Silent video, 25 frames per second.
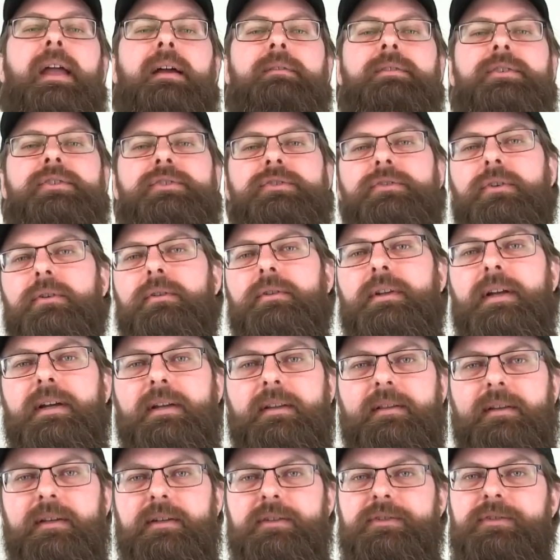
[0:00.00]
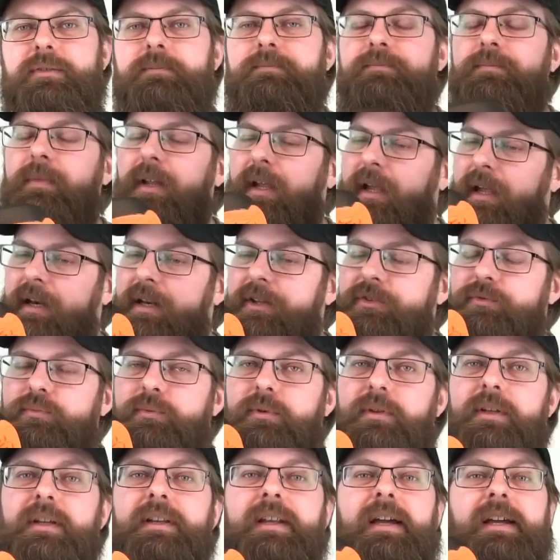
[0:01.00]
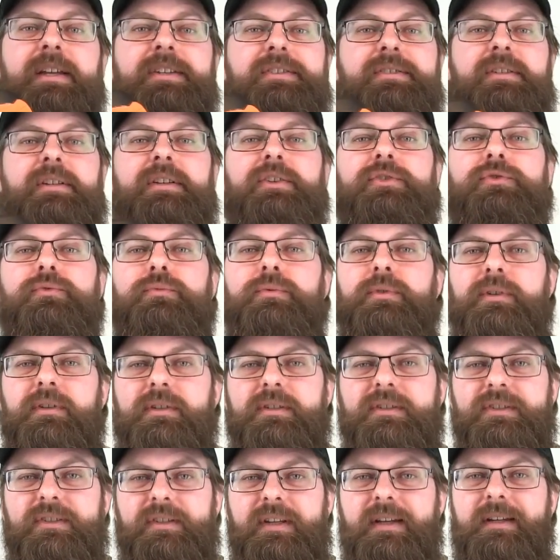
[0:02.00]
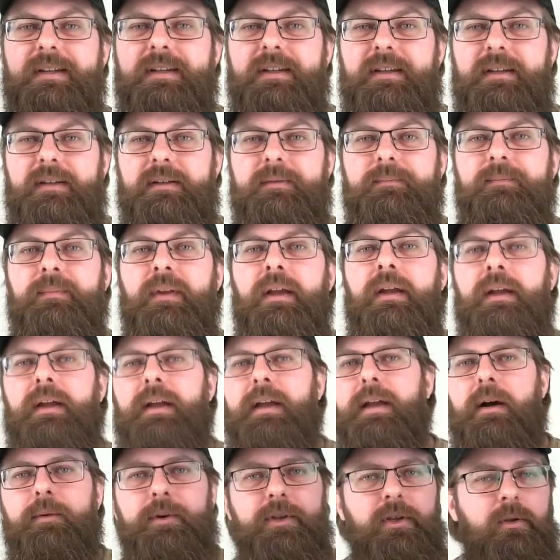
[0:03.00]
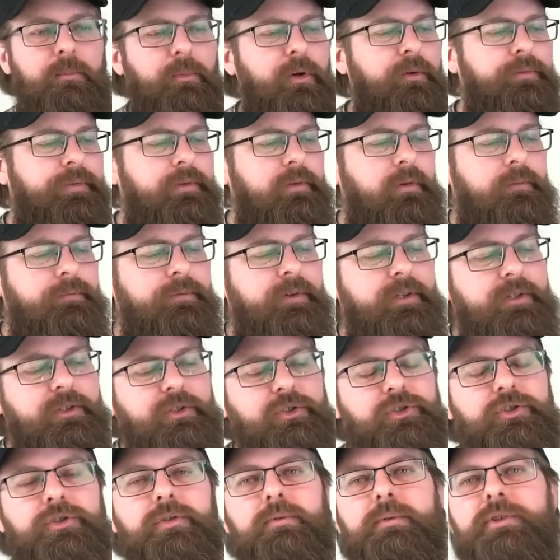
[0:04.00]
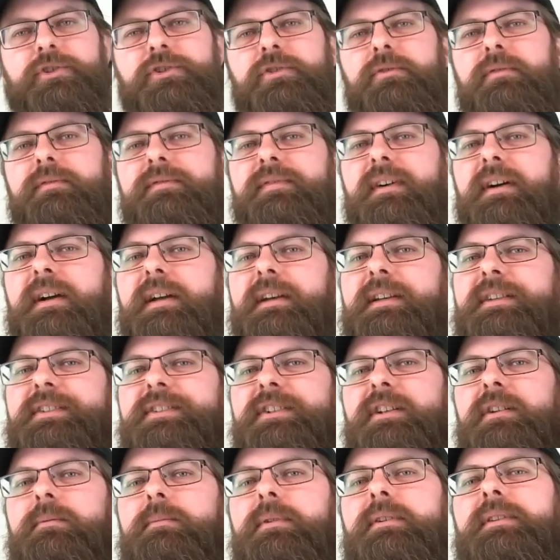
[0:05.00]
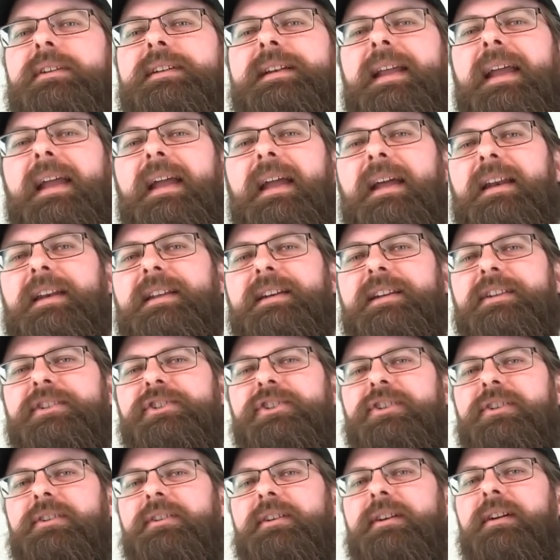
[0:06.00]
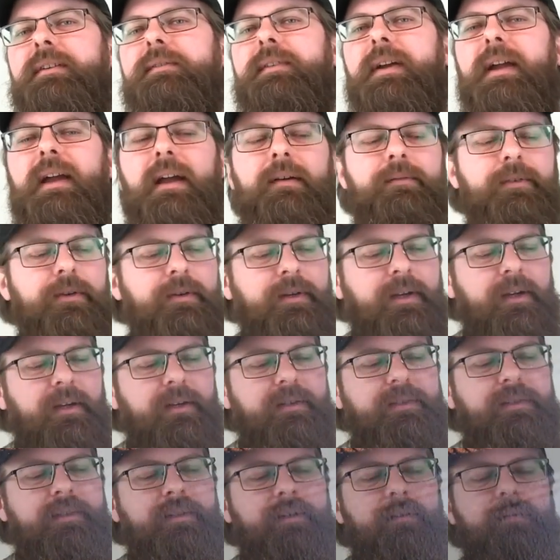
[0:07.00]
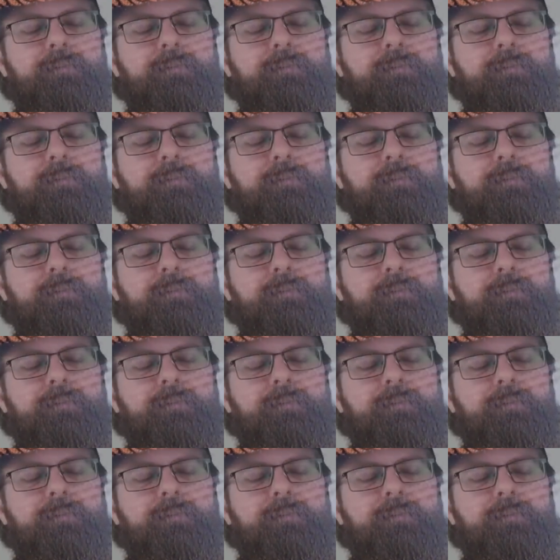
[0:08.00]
have a sole like this. And it's really nice and it's really sticky. Now when you move to the front of the shoe, what you find is Timberland added a chunk of Everguard to